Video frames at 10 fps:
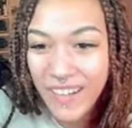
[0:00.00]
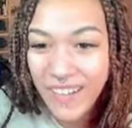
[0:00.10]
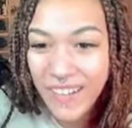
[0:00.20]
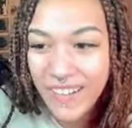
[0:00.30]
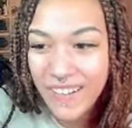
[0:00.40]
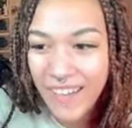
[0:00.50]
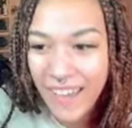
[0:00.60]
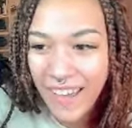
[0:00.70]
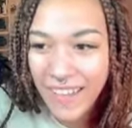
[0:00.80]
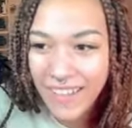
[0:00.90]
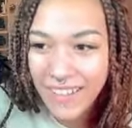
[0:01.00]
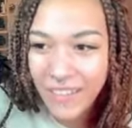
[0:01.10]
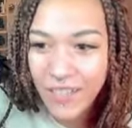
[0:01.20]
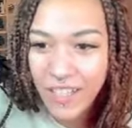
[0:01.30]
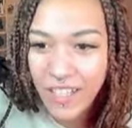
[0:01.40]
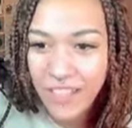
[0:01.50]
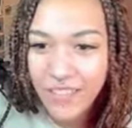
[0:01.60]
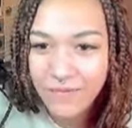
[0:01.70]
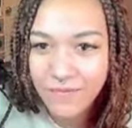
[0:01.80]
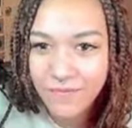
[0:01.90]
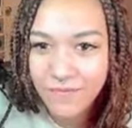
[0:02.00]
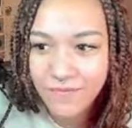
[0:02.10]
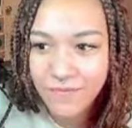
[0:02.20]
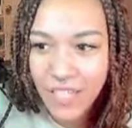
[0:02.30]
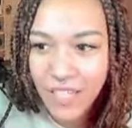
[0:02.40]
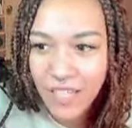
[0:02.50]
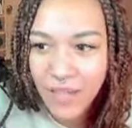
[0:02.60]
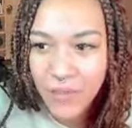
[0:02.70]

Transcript: are. Okay, like we're gonna hit